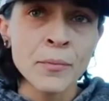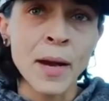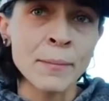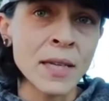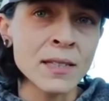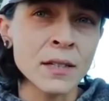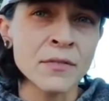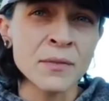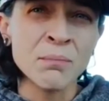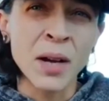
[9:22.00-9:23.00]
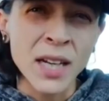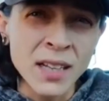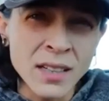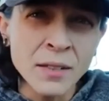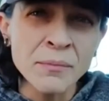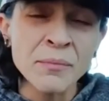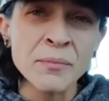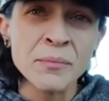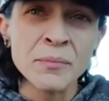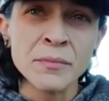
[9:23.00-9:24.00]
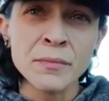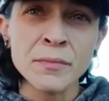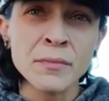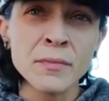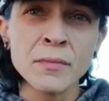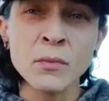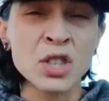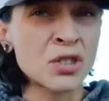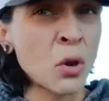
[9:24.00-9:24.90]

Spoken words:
by means of money, which,